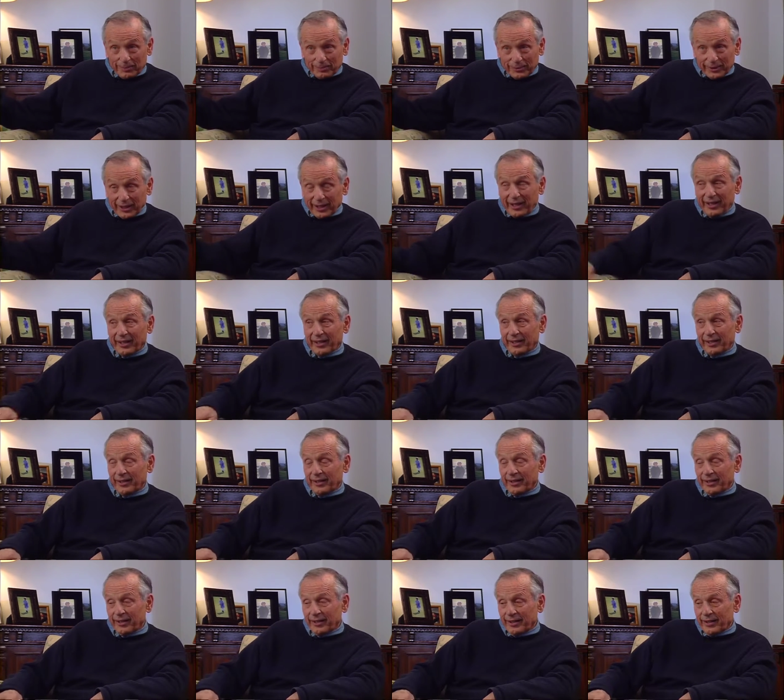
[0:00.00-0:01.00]
play?
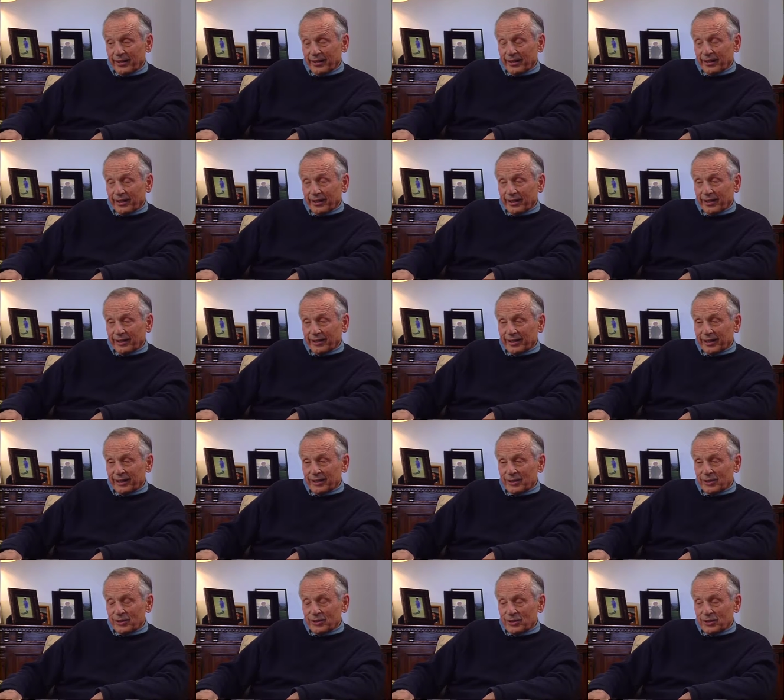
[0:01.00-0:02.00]
And I
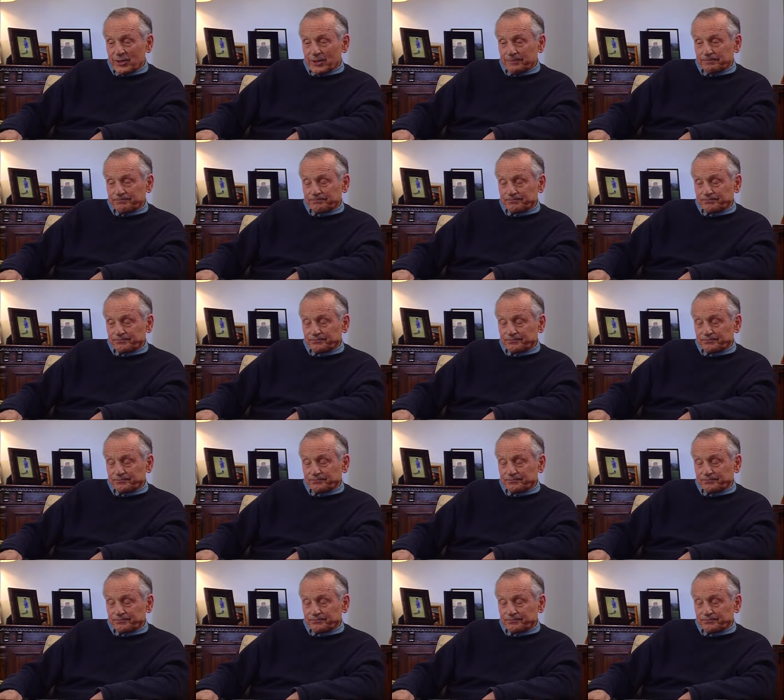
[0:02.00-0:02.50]
used to